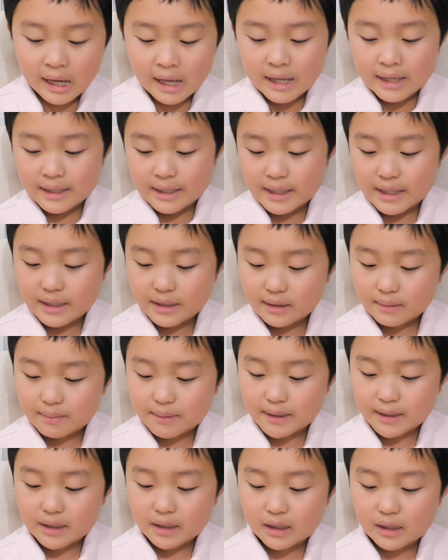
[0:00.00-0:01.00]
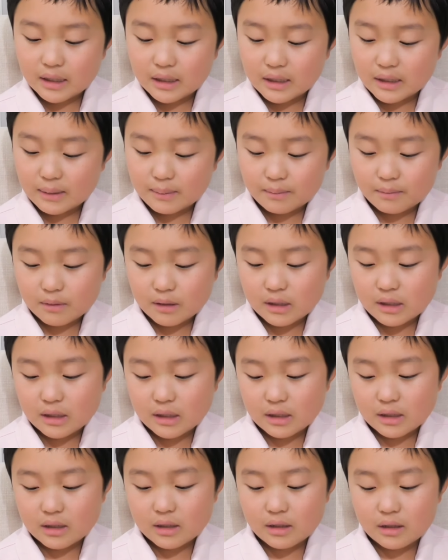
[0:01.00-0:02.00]
he could become
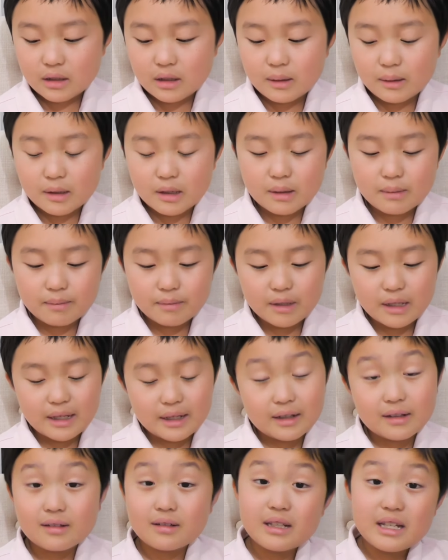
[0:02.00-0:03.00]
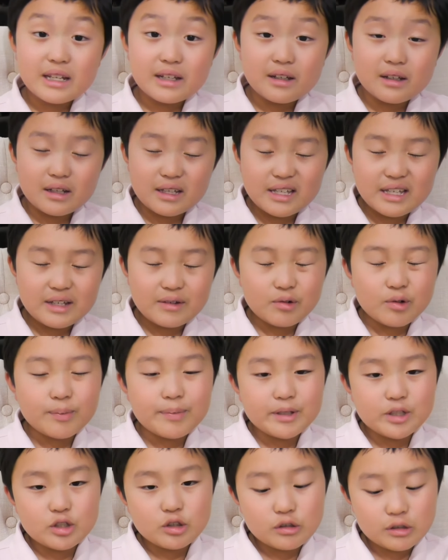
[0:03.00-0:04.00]
a, a like, he, he would
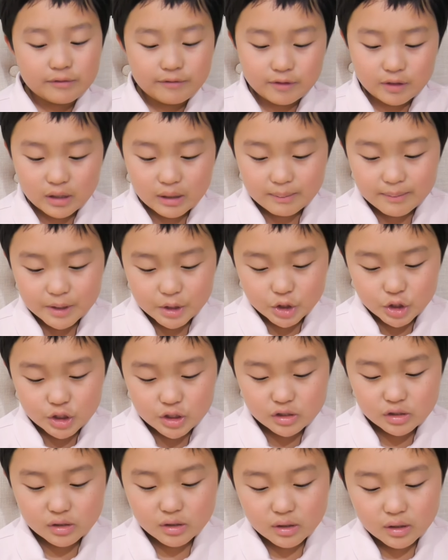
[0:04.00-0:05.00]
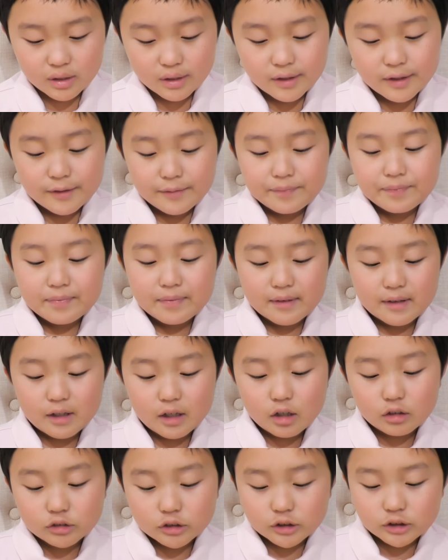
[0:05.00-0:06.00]
be chosen for commission.
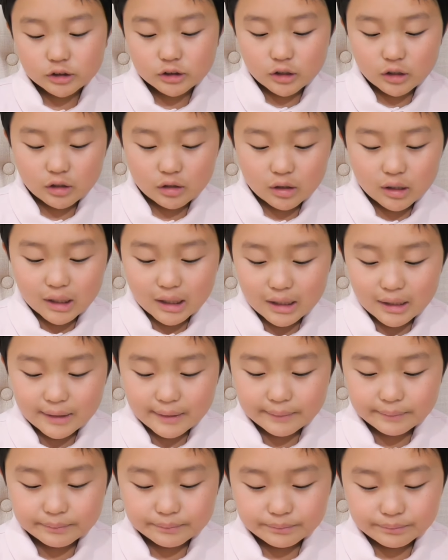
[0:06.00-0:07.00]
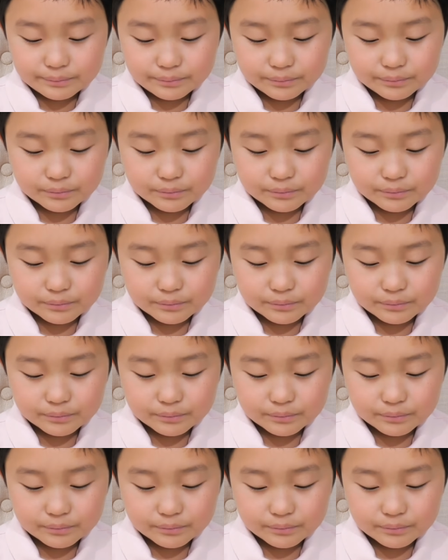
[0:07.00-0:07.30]
Also, um,